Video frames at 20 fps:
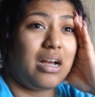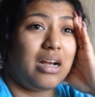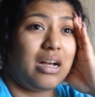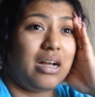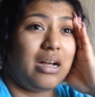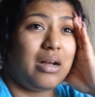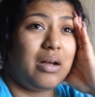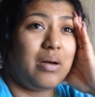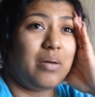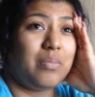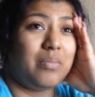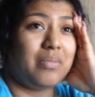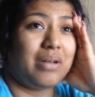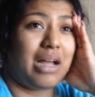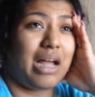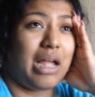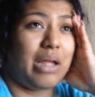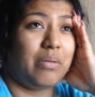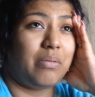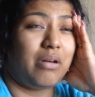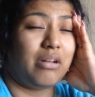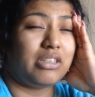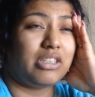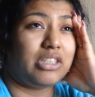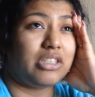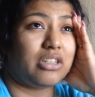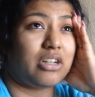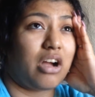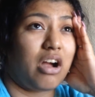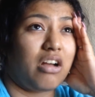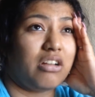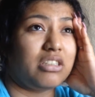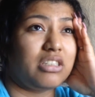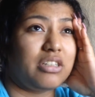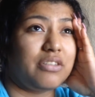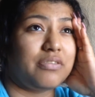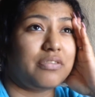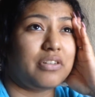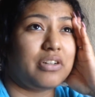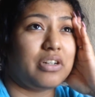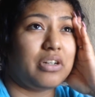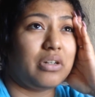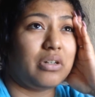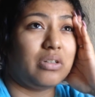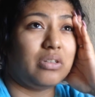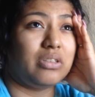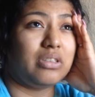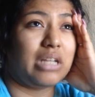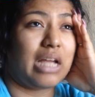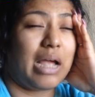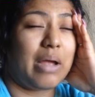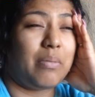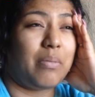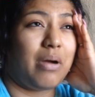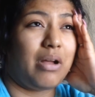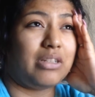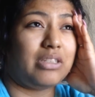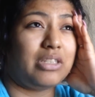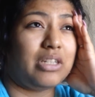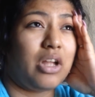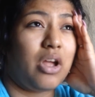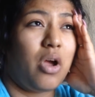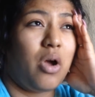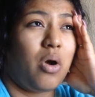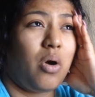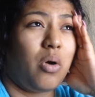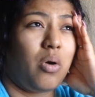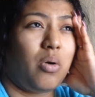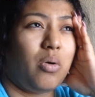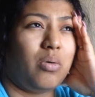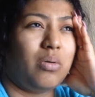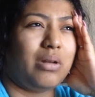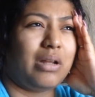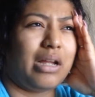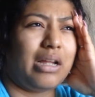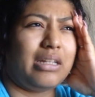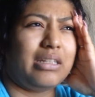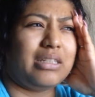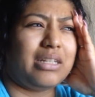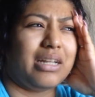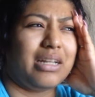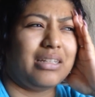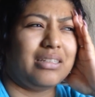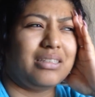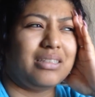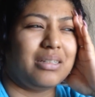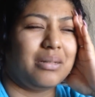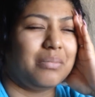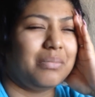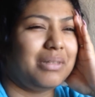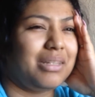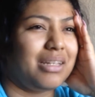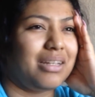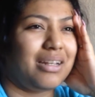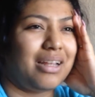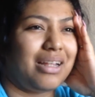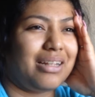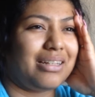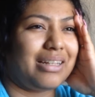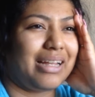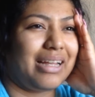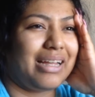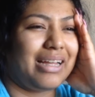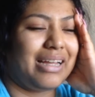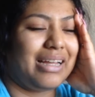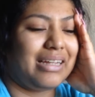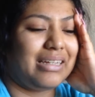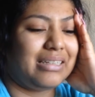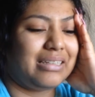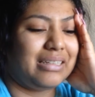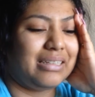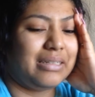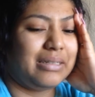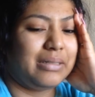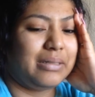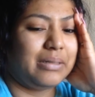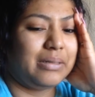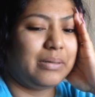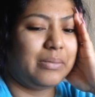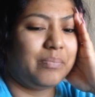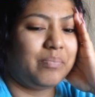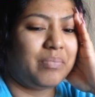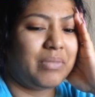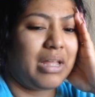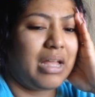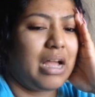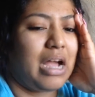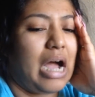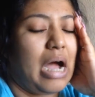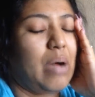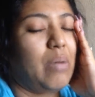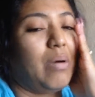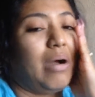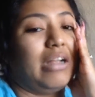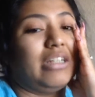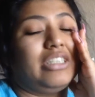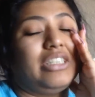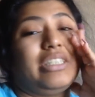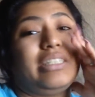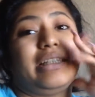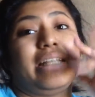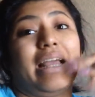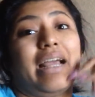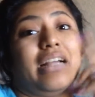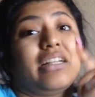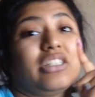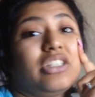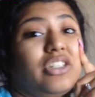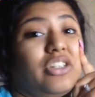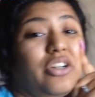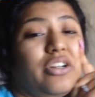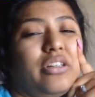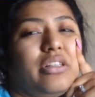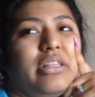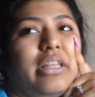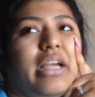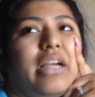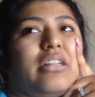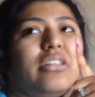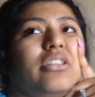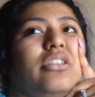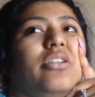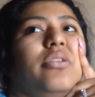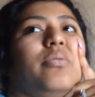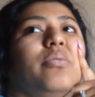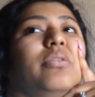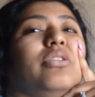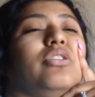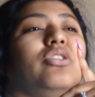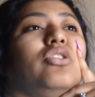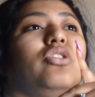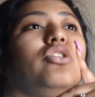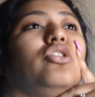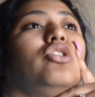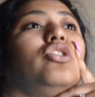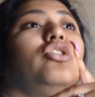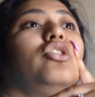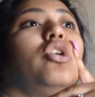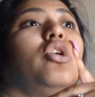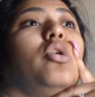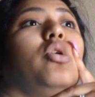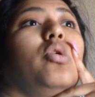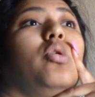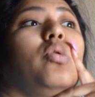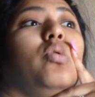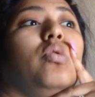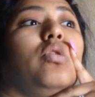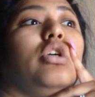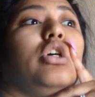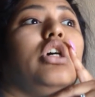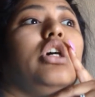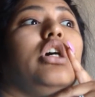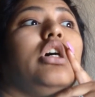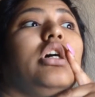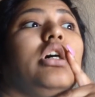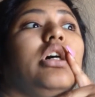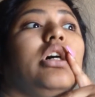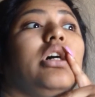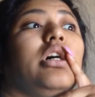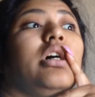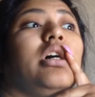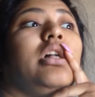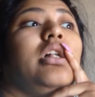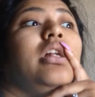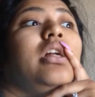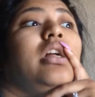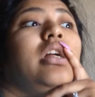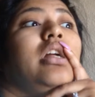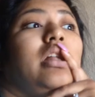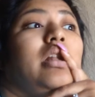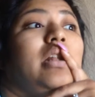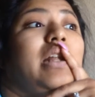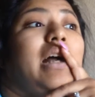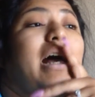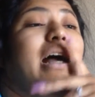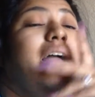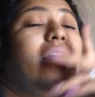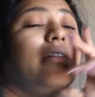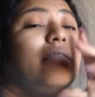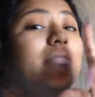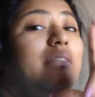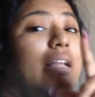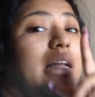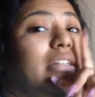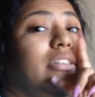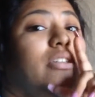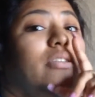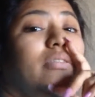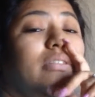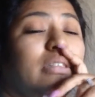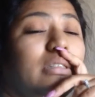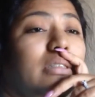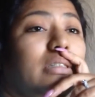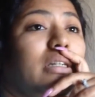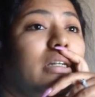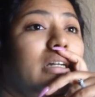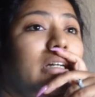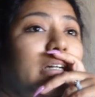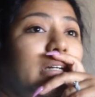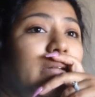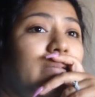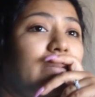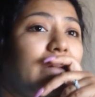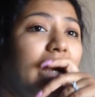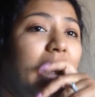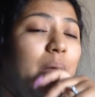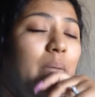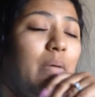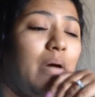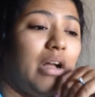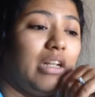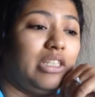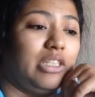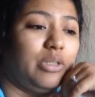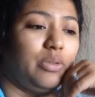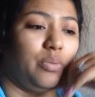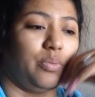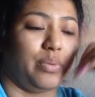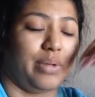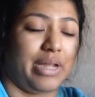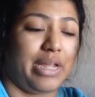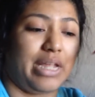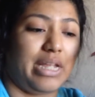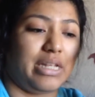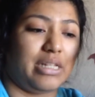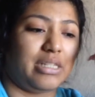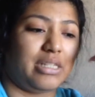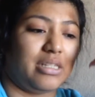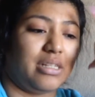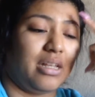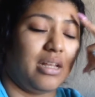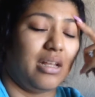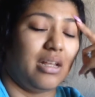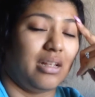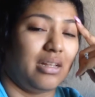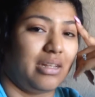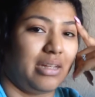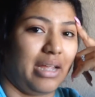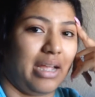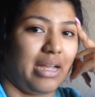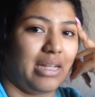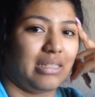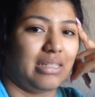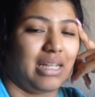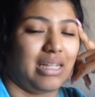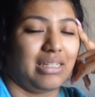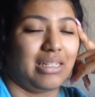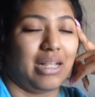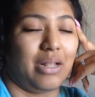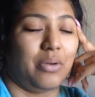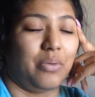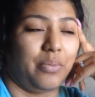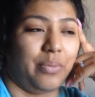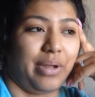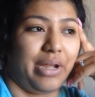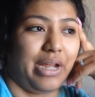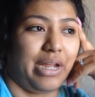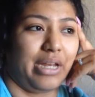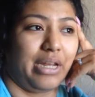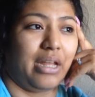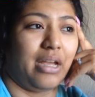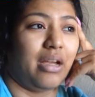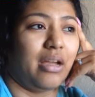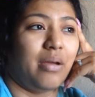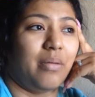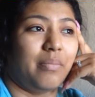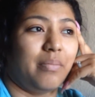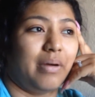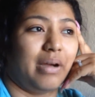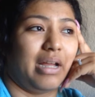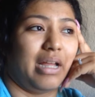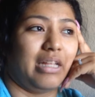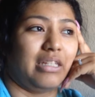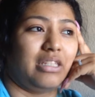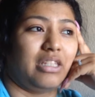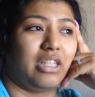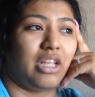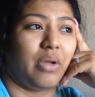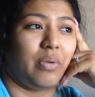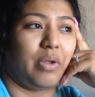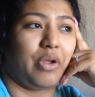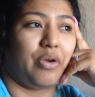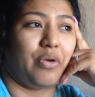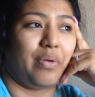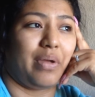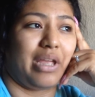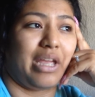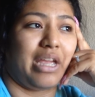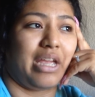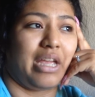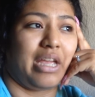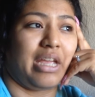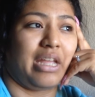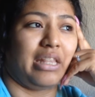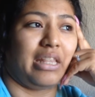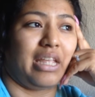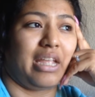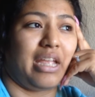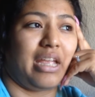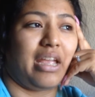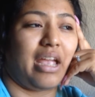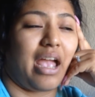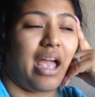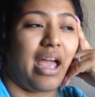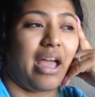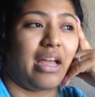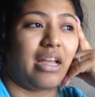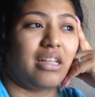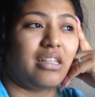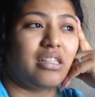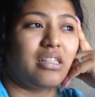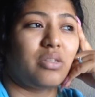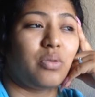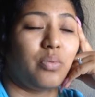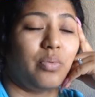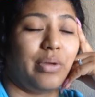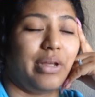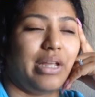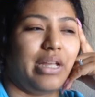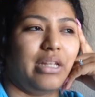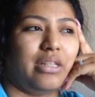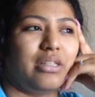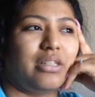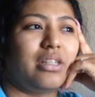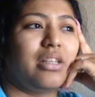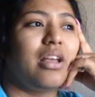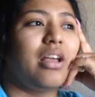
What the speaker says: I watched Gossip Girls. I watched 0910, something like that. I watched Dexter. Dexter was so good. That show is good. I watched Weeds. Yes, I said Weeds. But it's W-E-E-D-S. Weeds.